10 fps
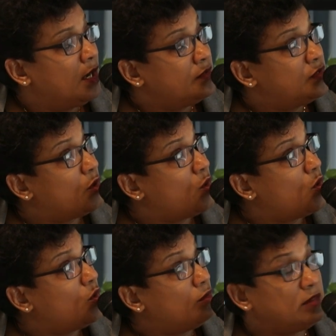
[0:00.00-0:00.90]

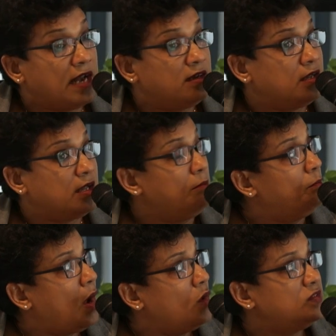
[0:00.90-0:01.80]
so that
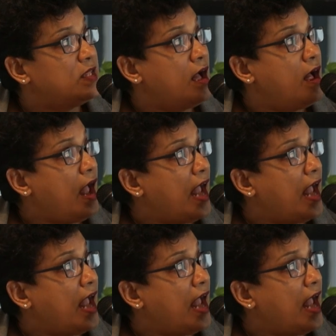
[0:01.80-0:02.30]
compounds are